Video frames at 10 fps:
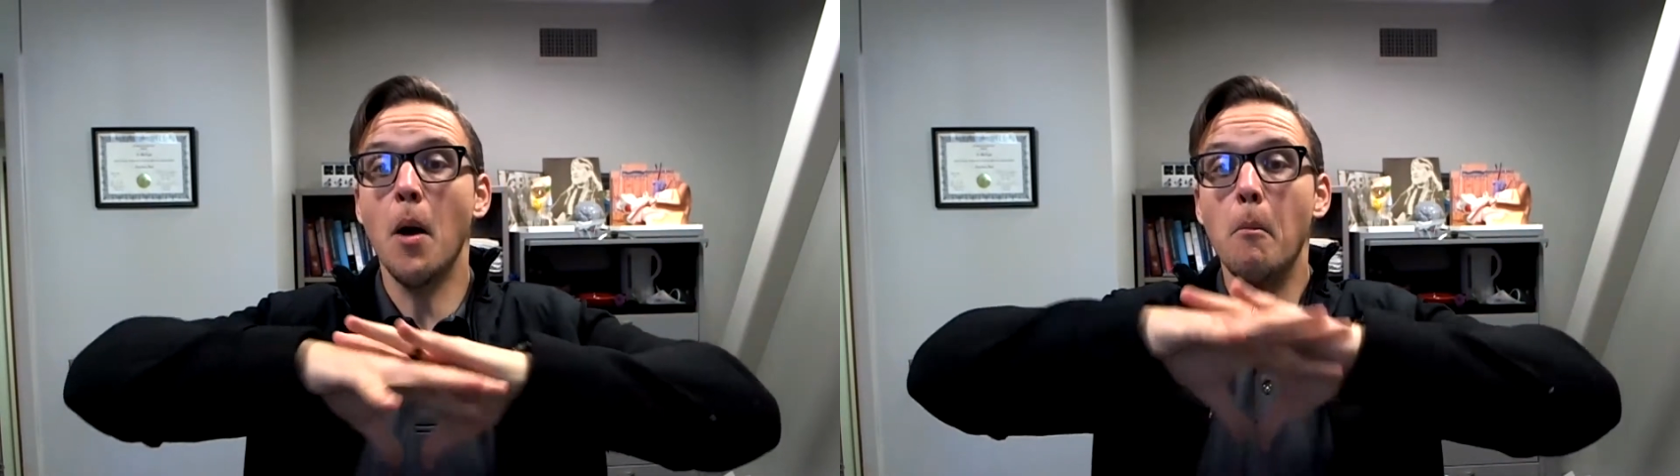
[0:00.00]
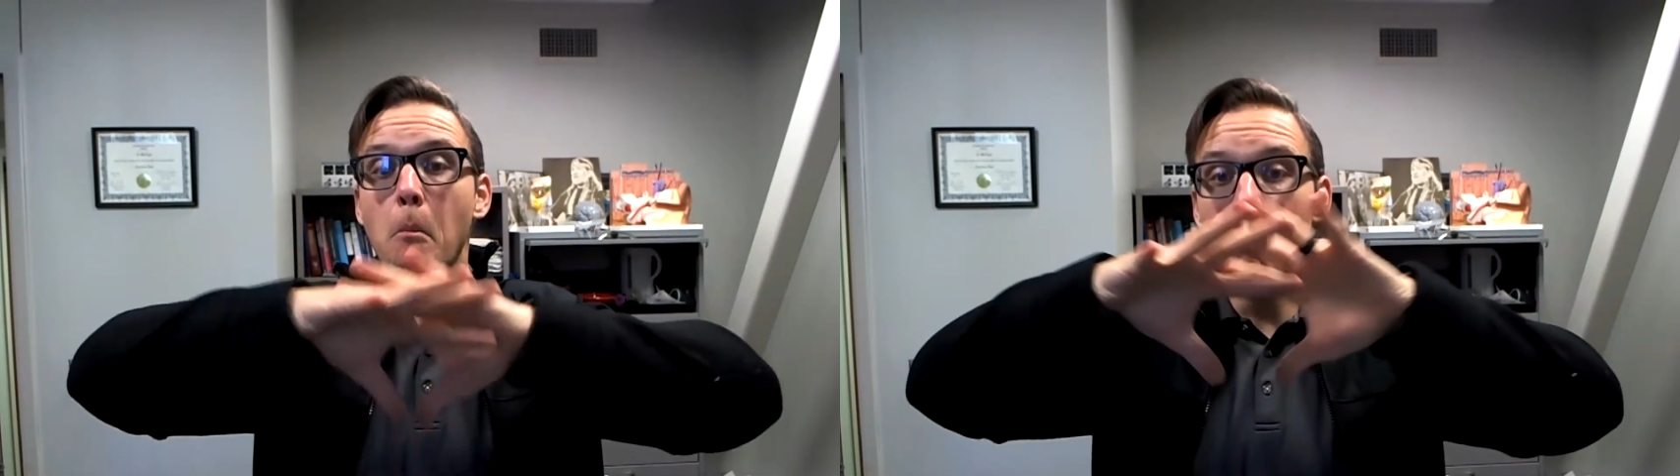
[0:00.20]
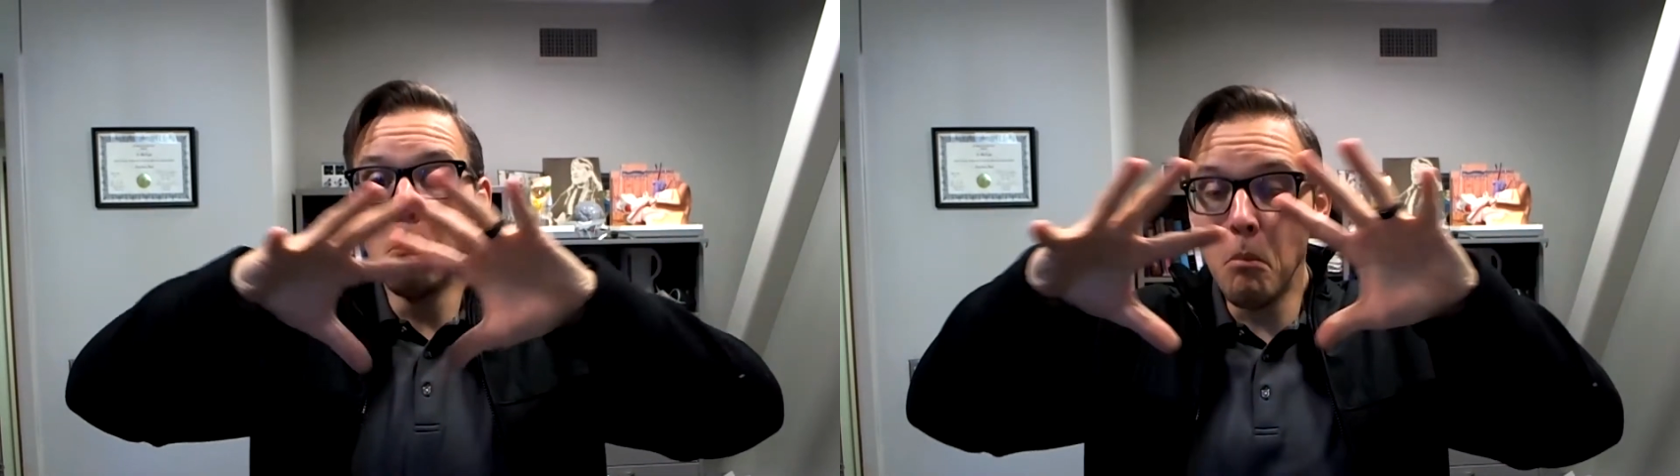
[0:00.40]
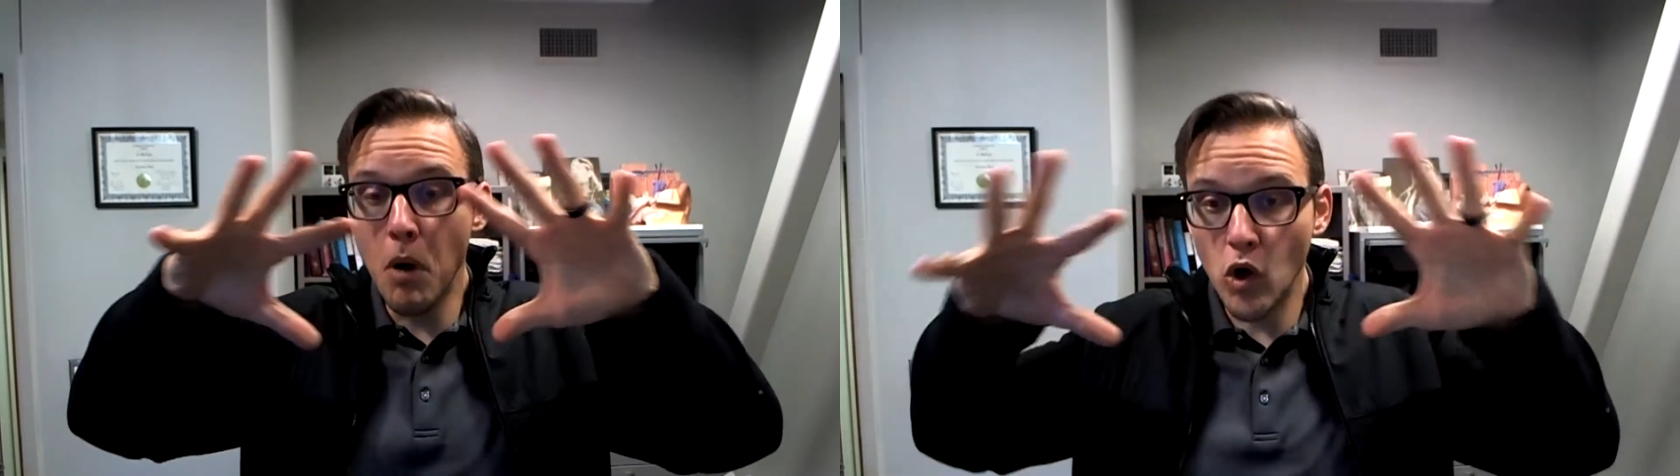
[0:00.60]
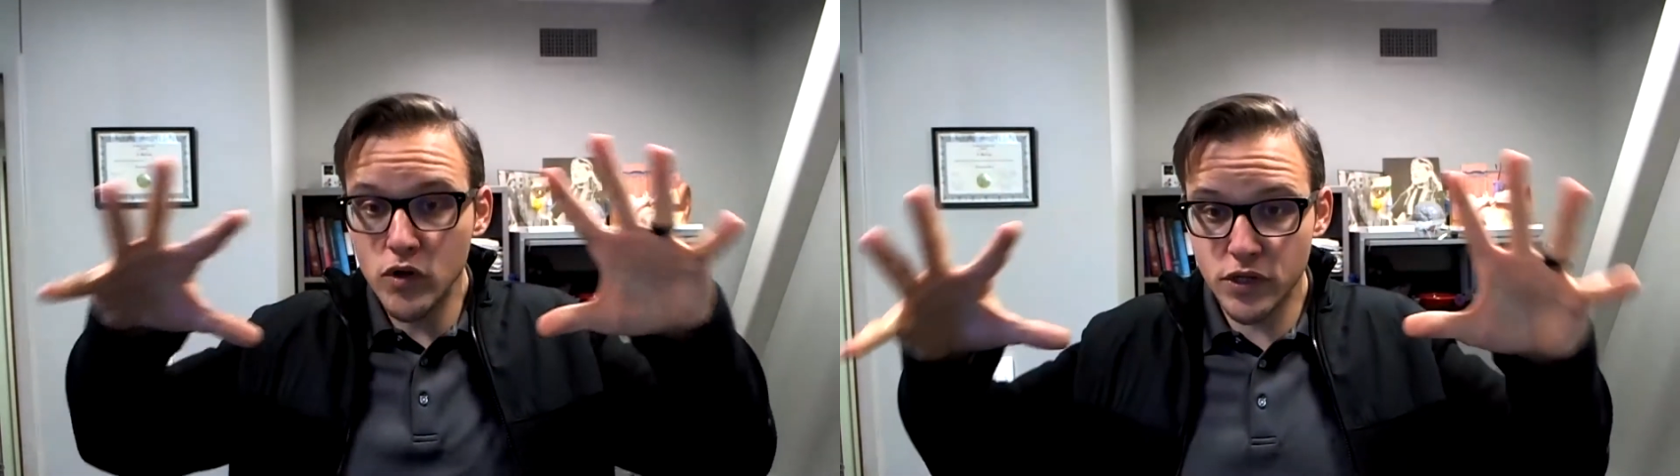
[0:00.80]

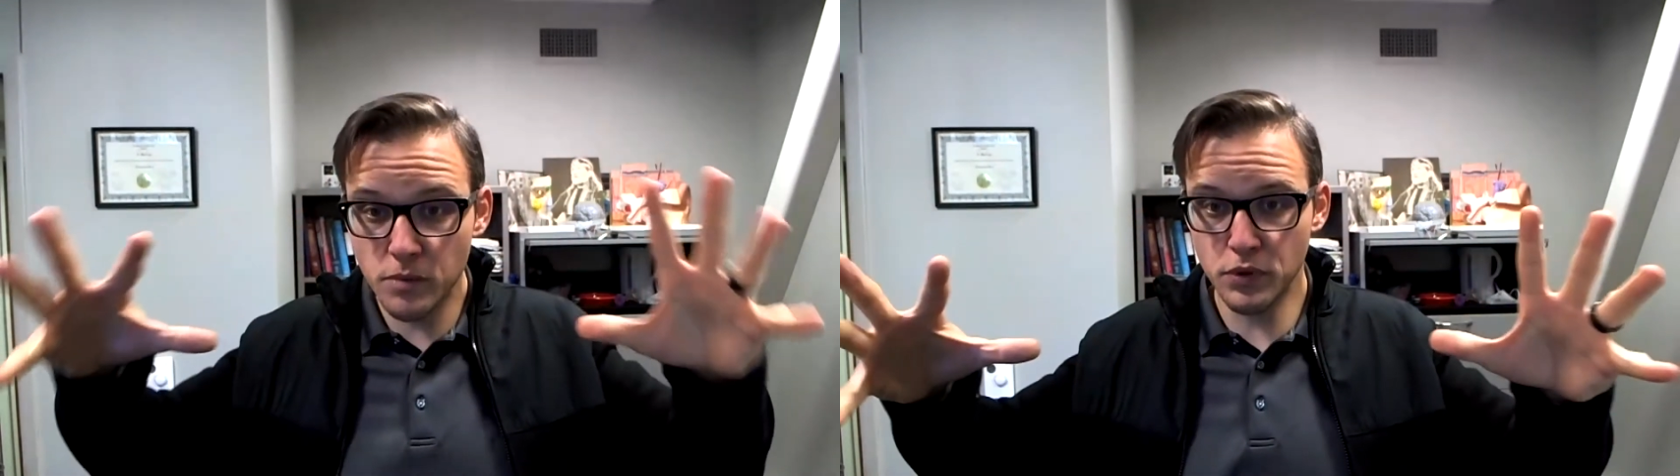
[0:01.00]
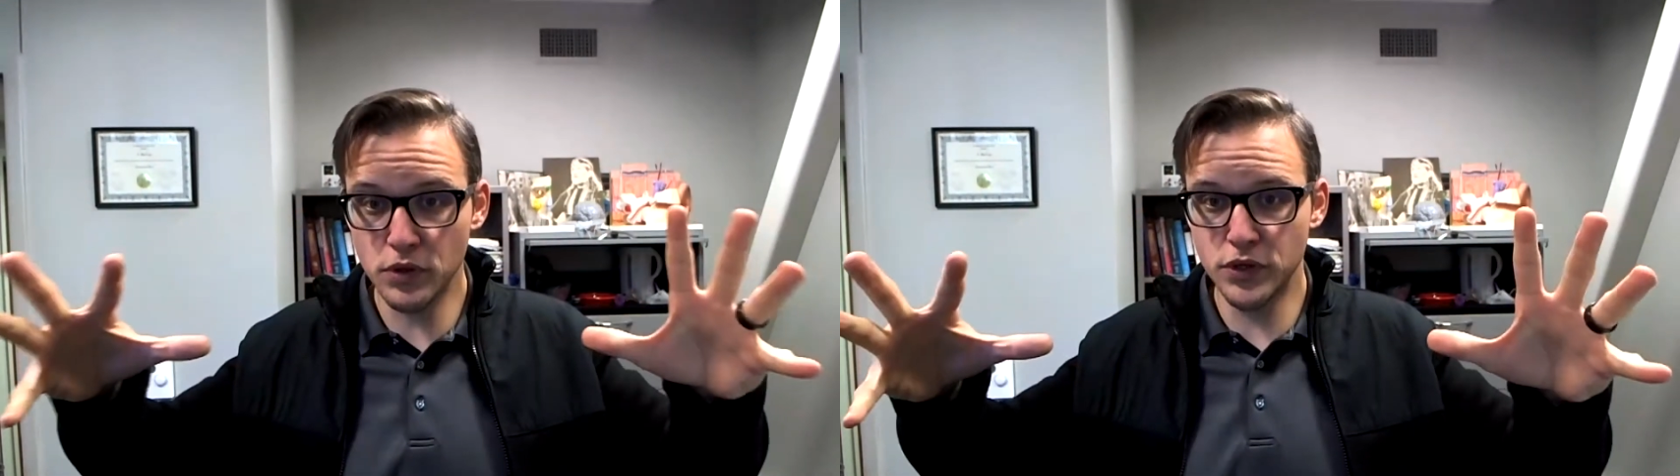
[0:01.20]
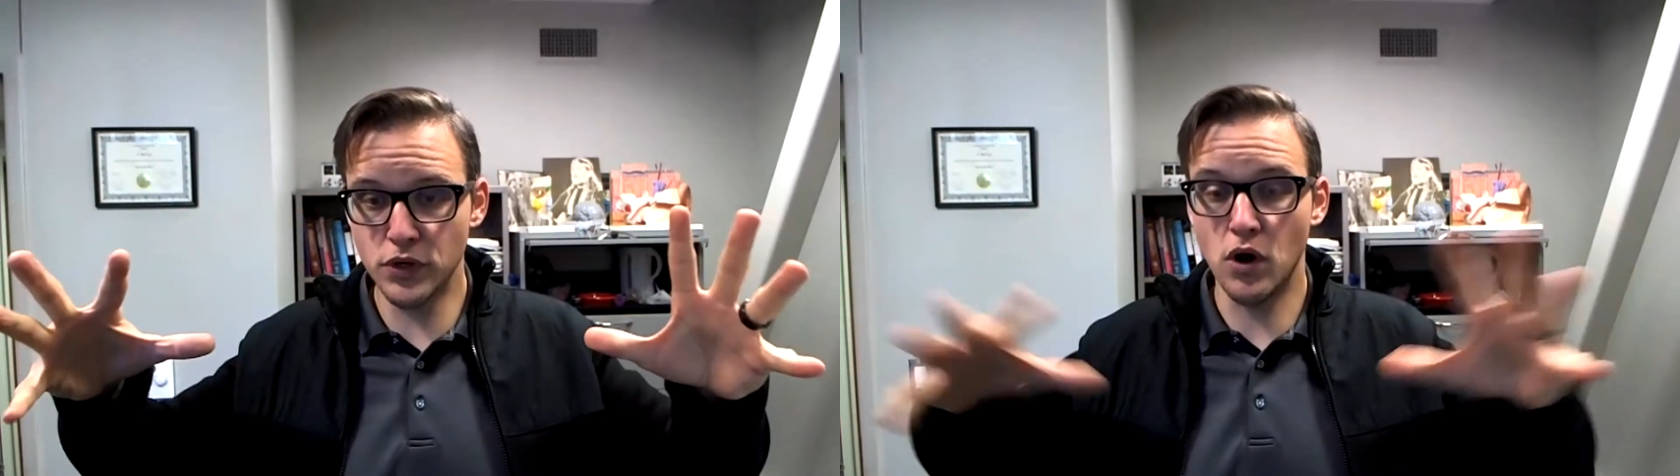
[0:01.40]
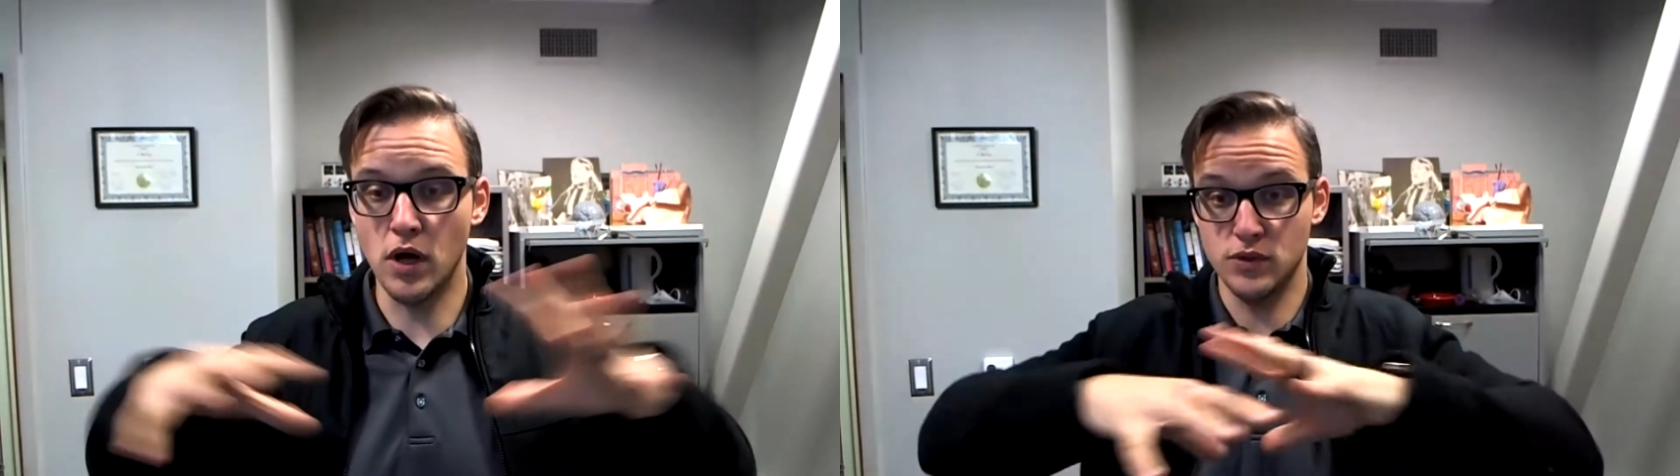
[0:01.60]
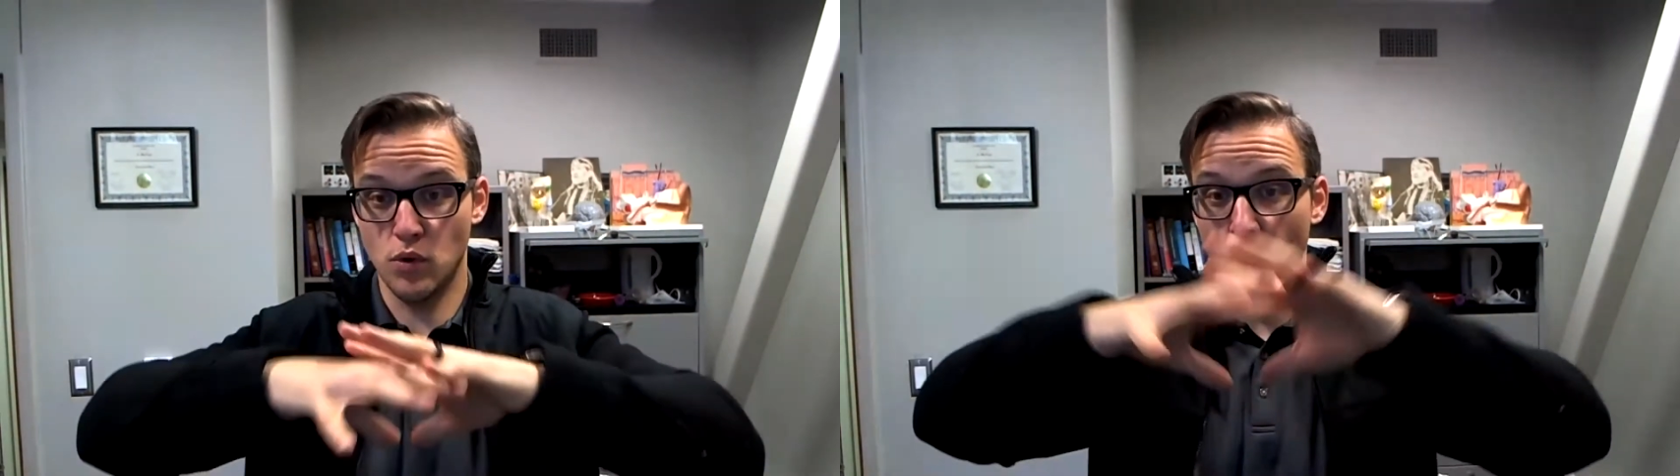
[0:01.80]
multiple
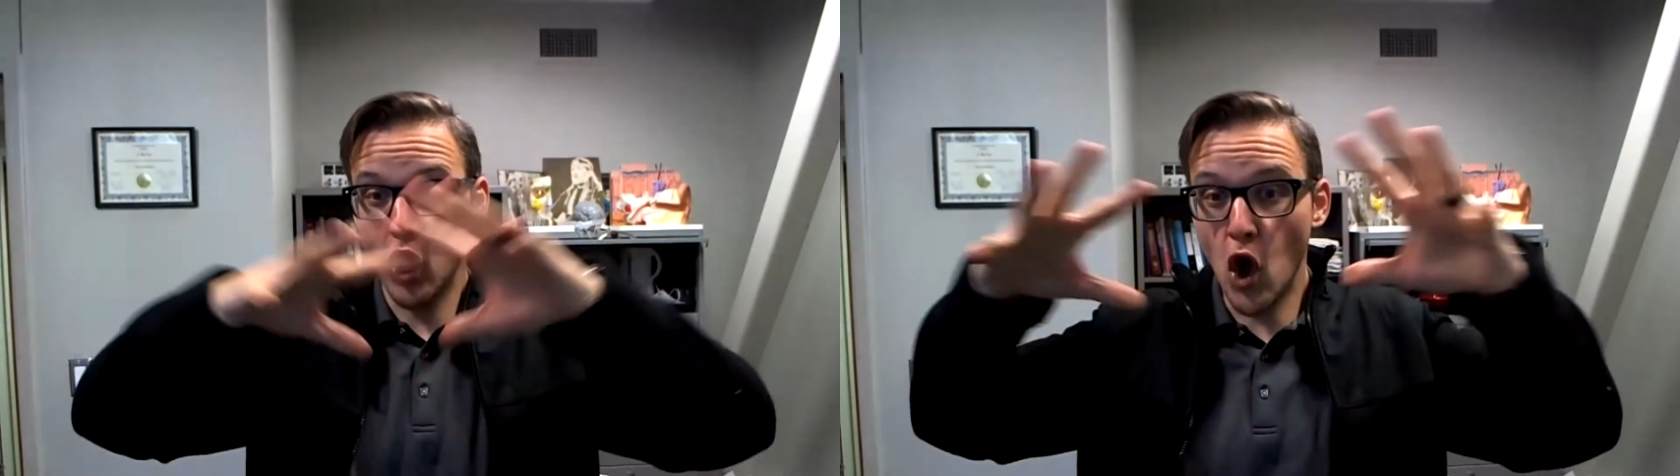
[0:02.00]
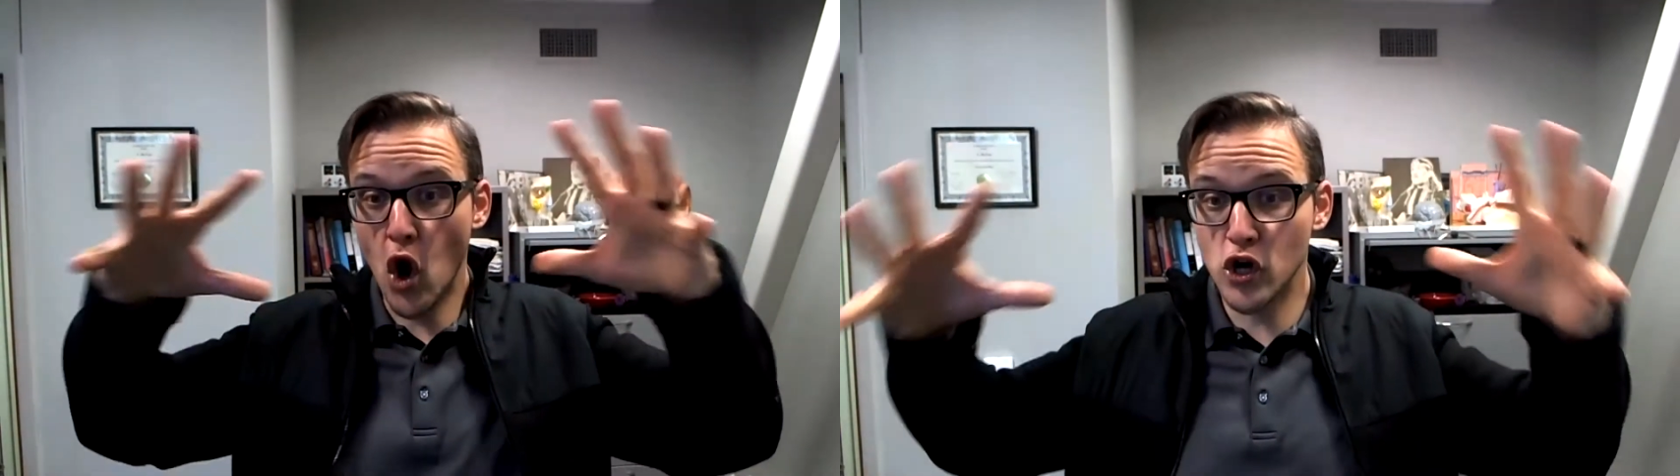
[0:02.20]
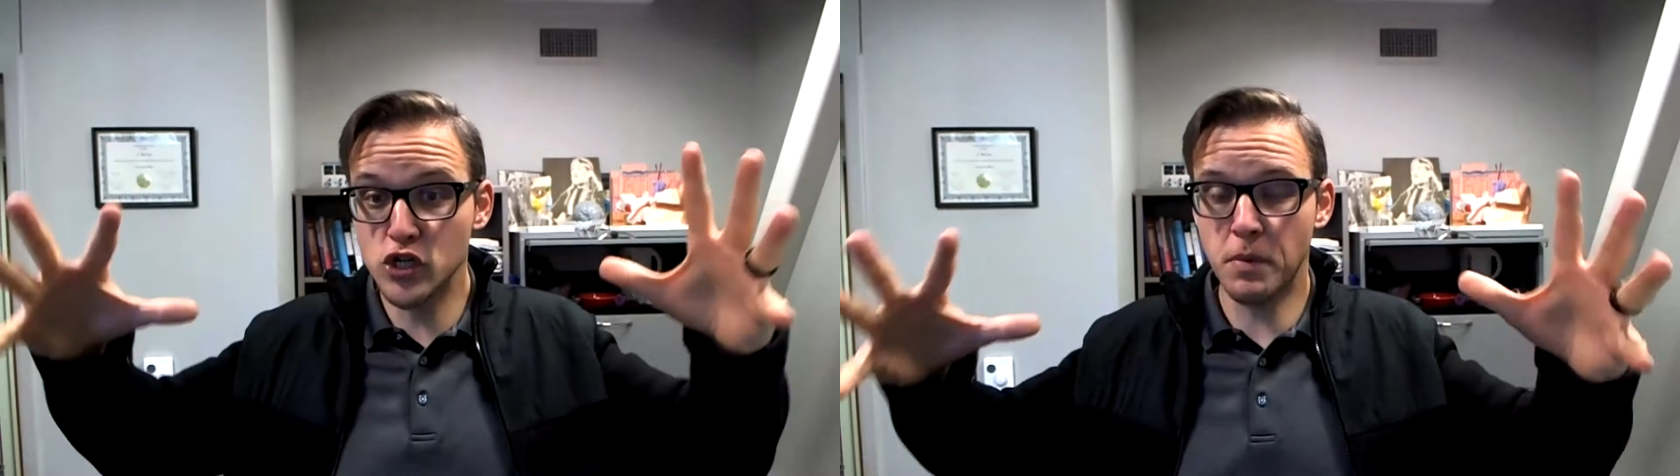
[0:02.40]
neurons or a large